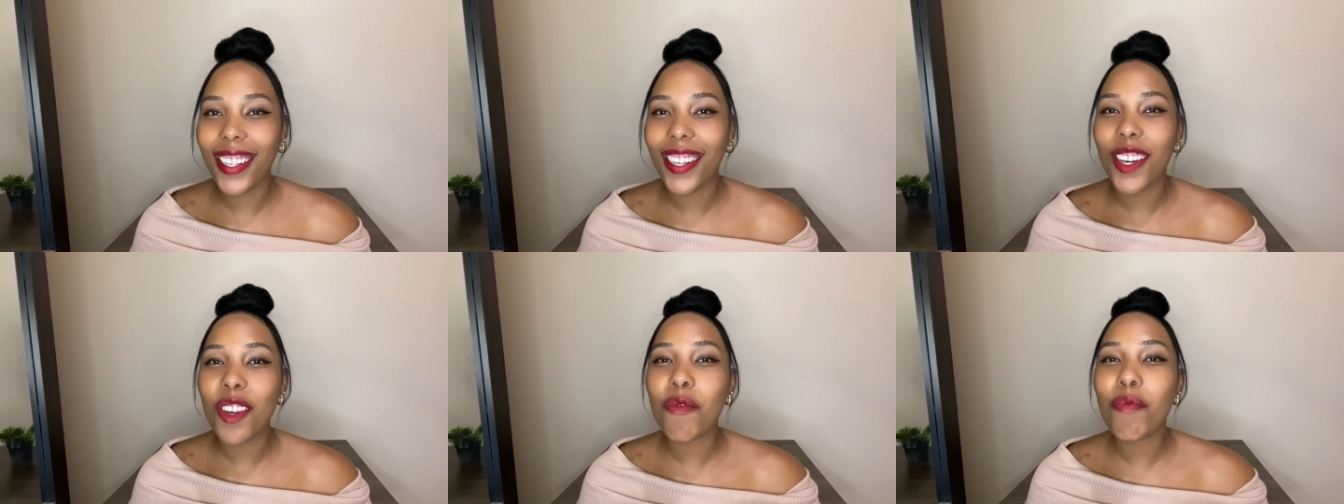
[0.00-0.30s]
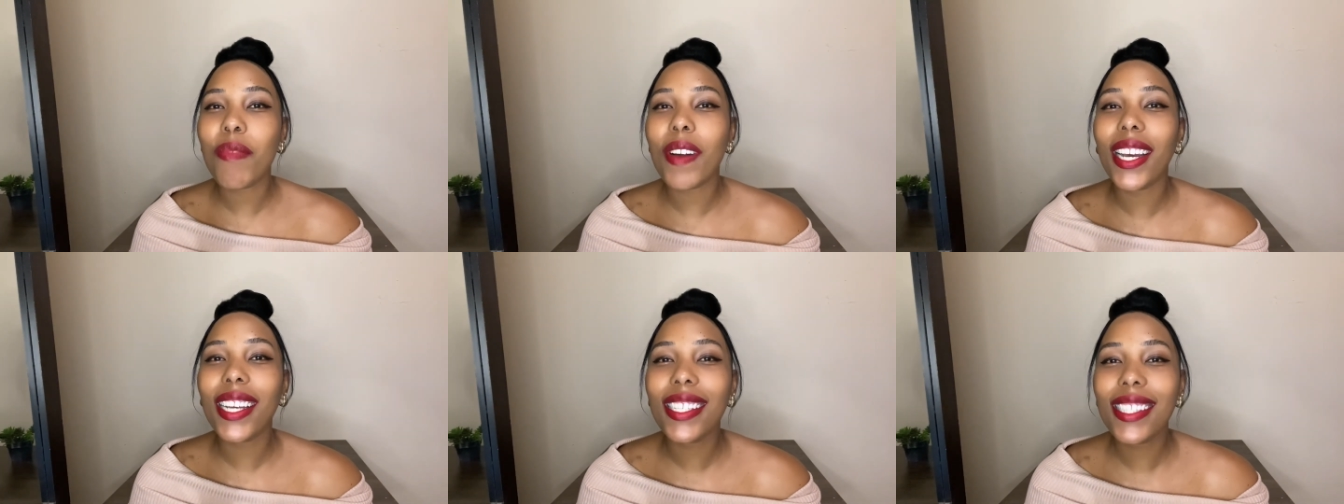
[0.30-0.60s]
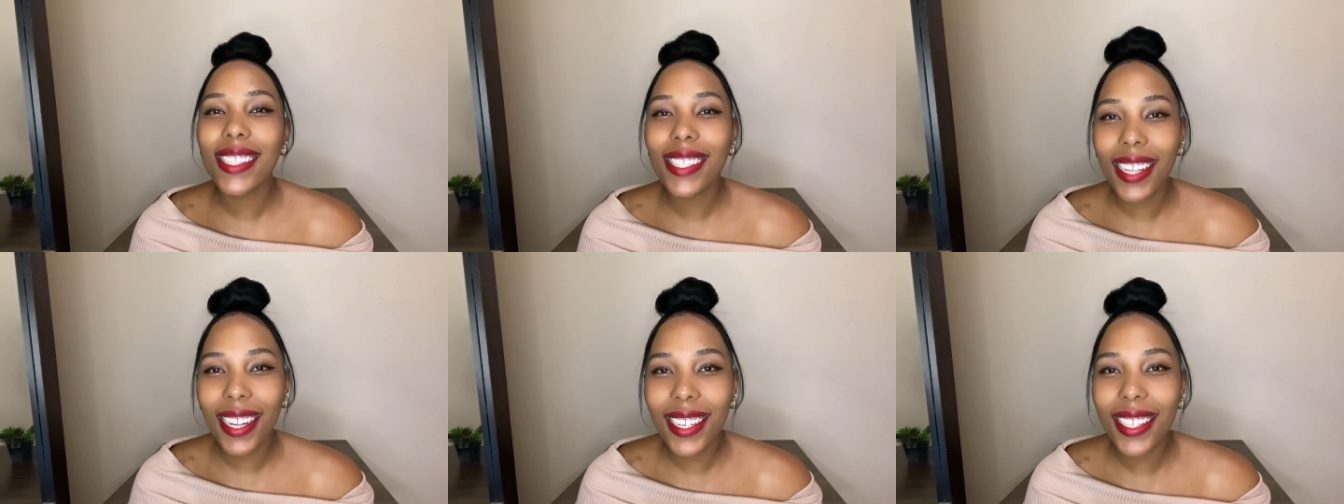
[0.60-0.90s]
By
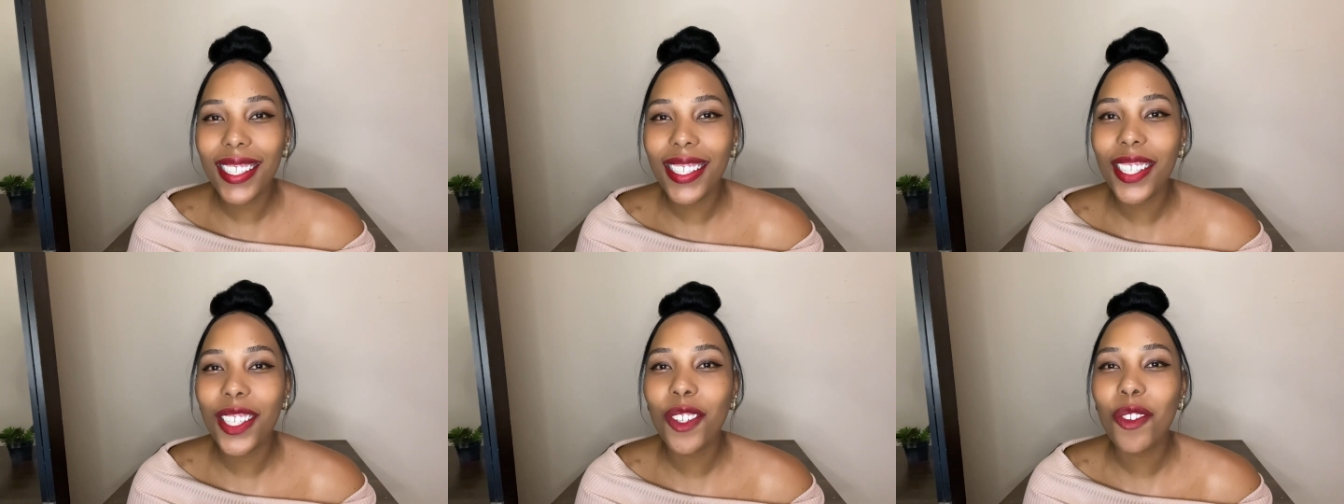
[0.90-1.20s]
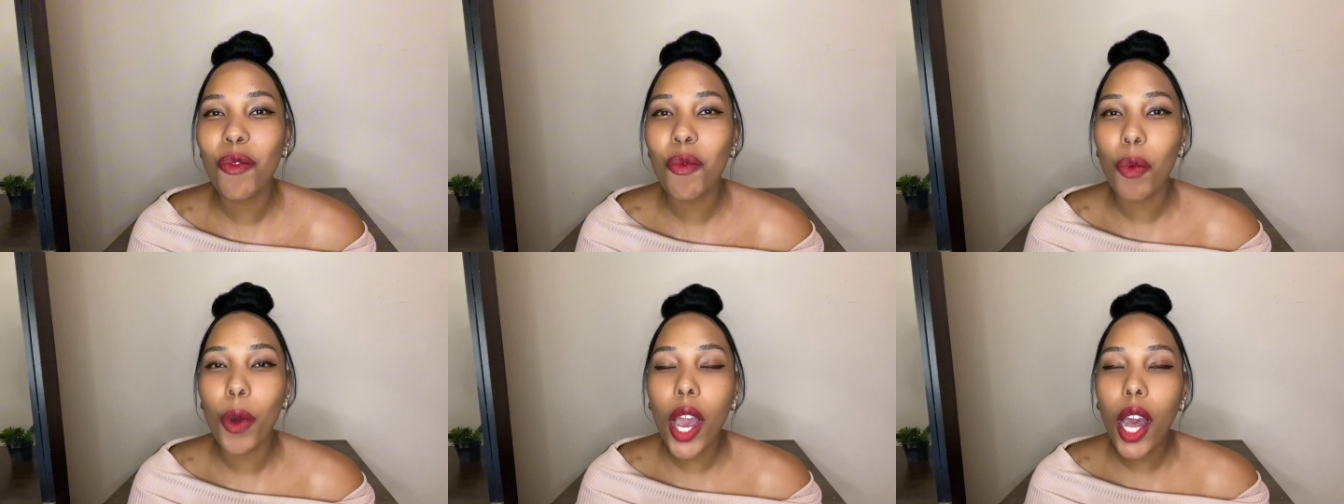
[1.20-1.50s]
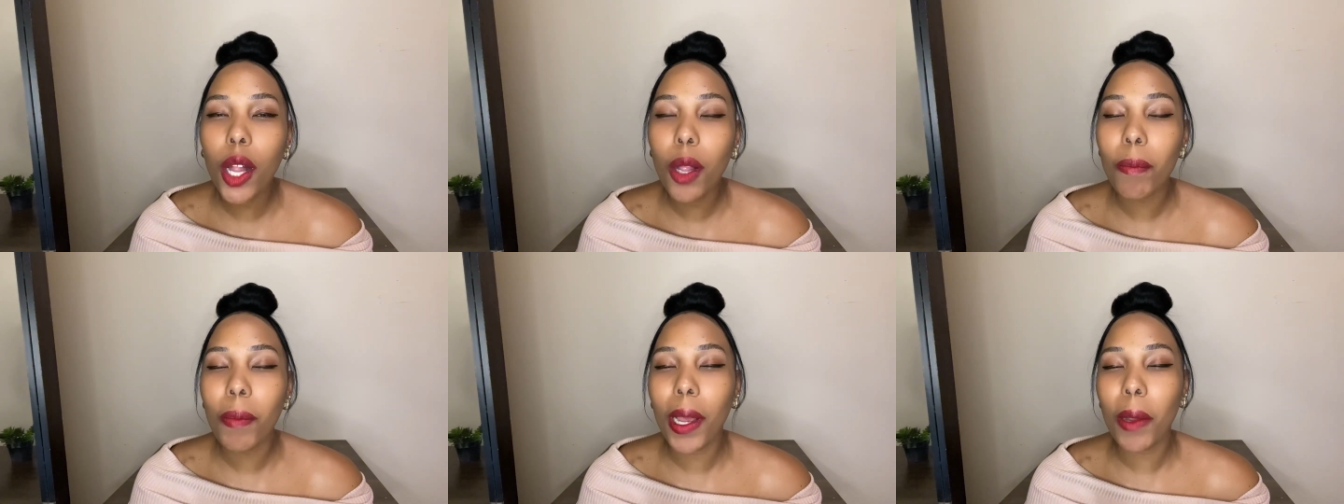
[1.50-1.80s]
studying
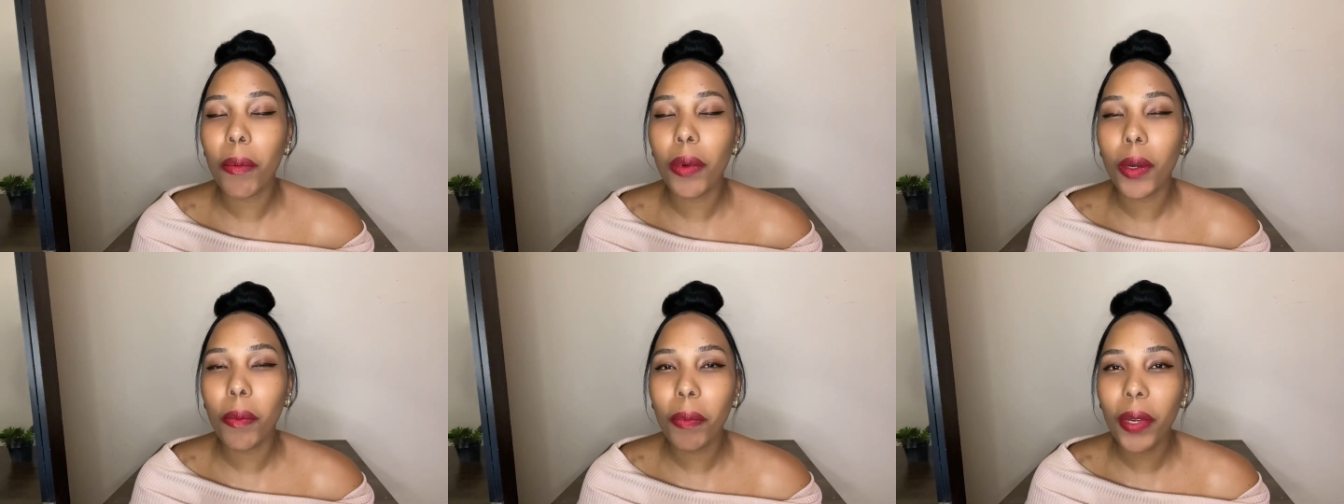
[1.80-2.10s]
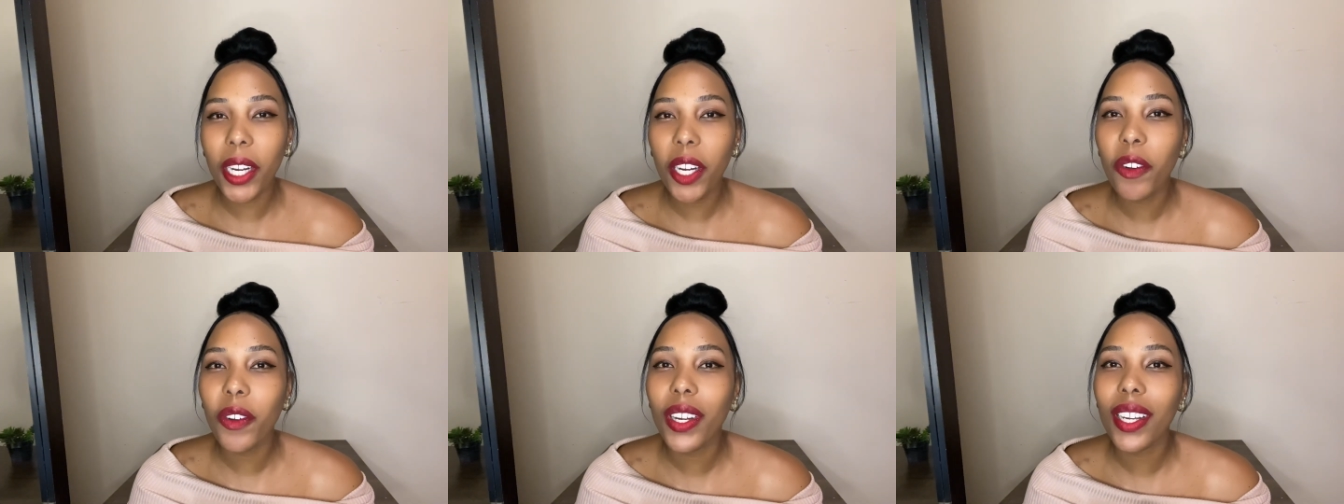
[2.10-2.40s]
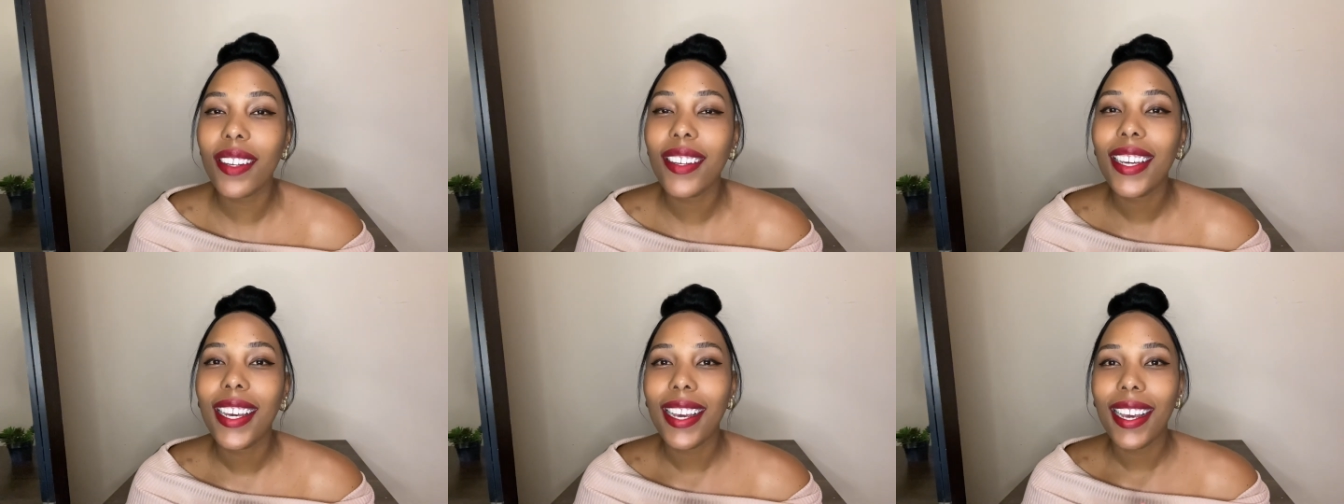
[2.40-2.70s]
well, by
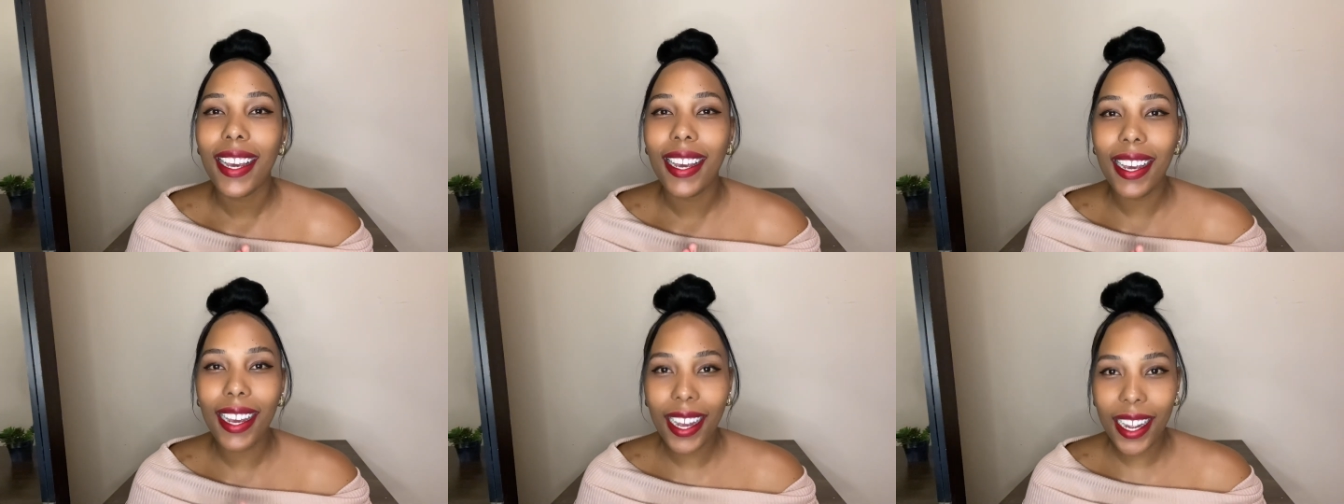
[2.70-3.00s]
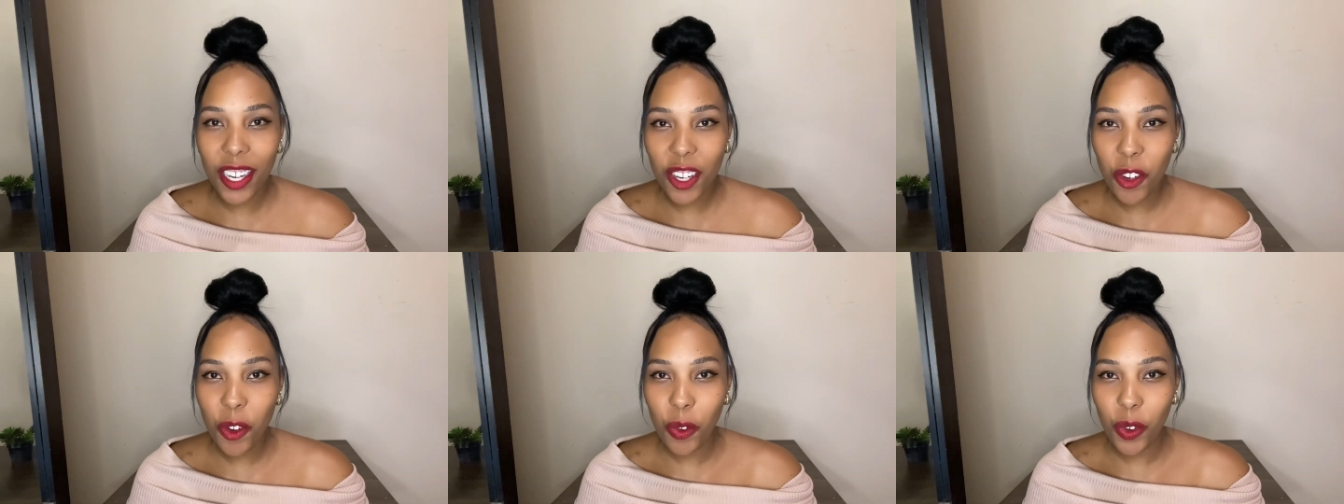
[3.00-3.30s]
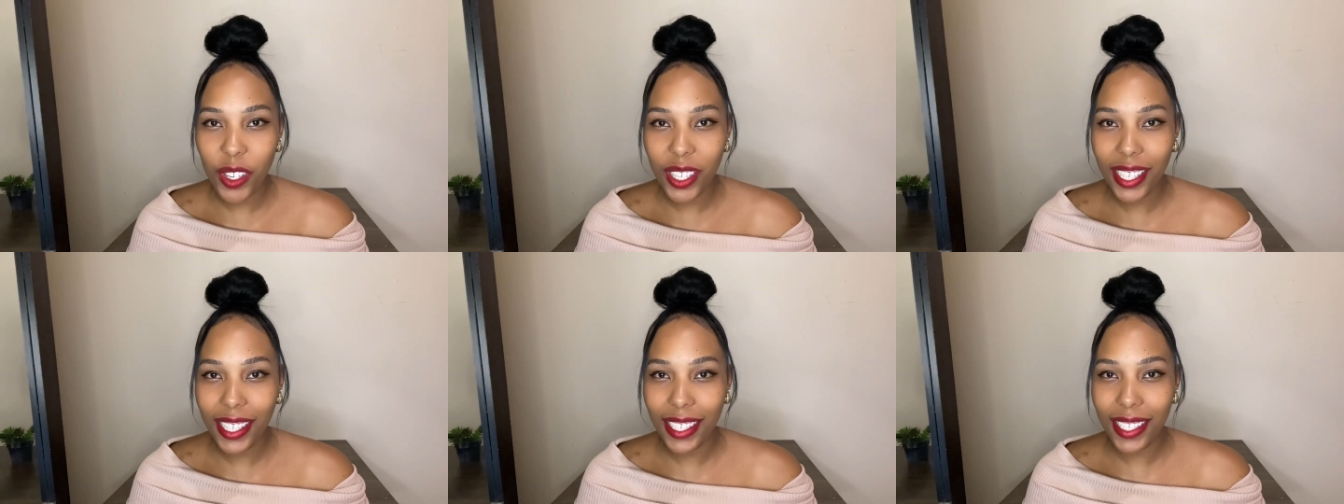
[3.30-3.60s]
preparing
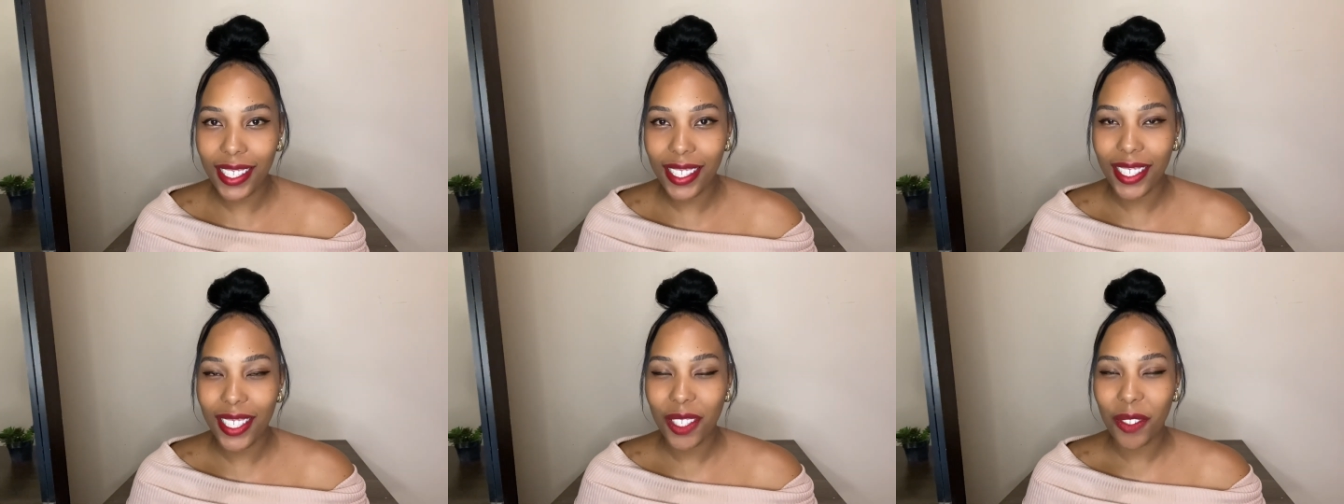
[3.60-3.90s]
adequately.